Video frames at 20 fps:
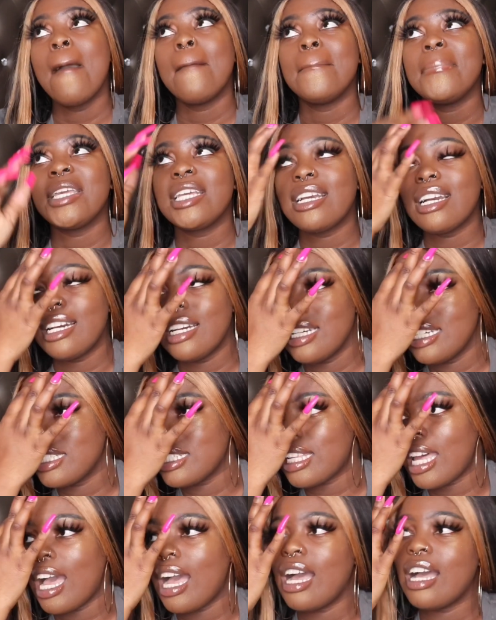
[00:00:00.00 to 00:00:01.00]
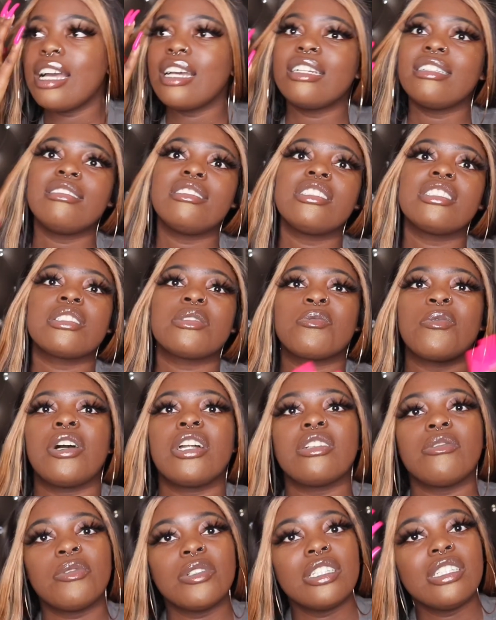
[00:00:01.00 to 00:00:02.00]
because i just want
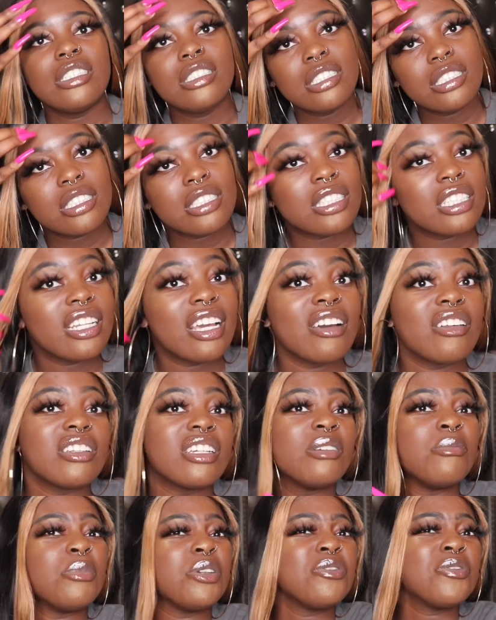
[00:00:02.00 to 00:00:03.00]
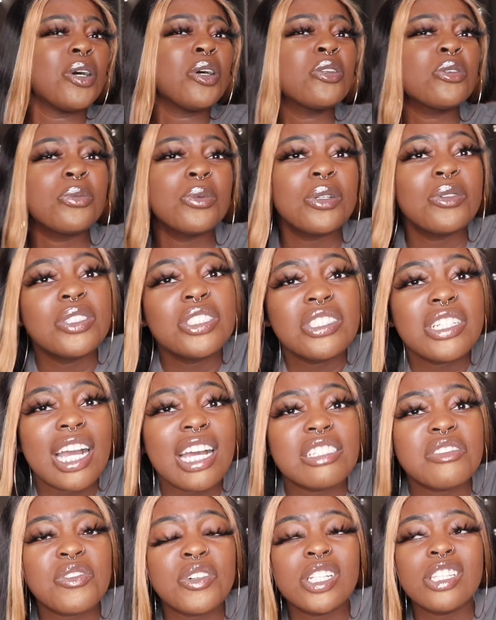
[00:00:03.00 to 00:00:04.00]
to really just sit down and be vulnerable with you
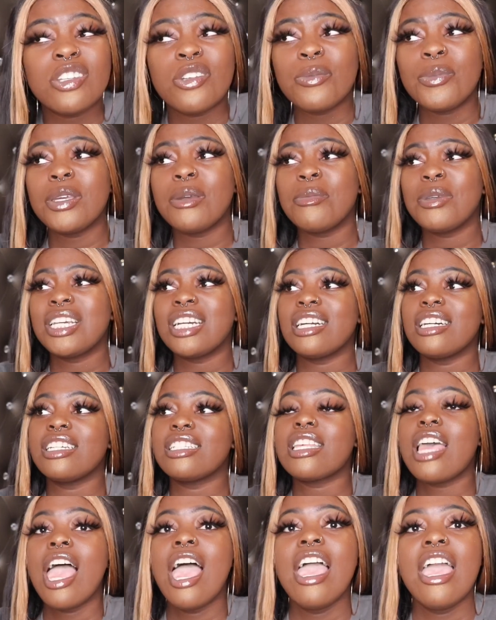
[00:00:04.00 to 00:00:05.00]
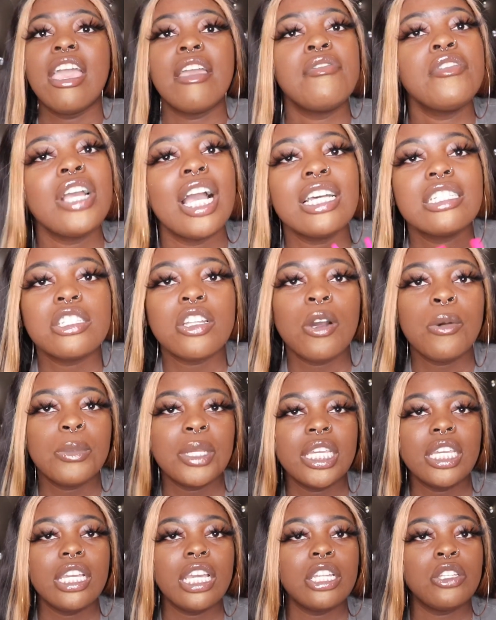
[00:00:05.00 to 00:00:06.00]
guys for a little bit because if you guys know
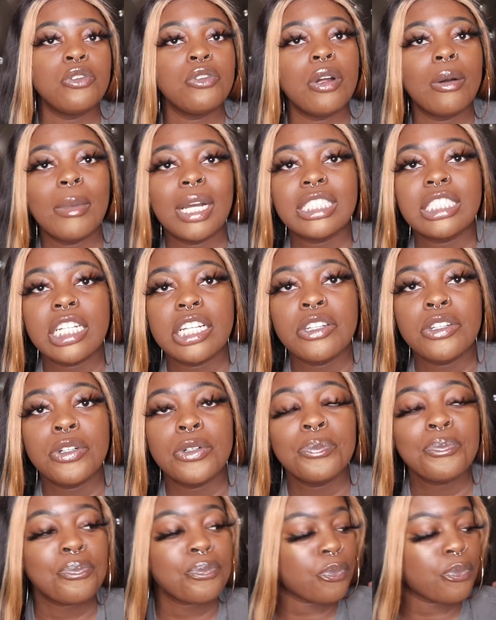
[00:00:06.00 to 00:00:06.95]
me and you know my channel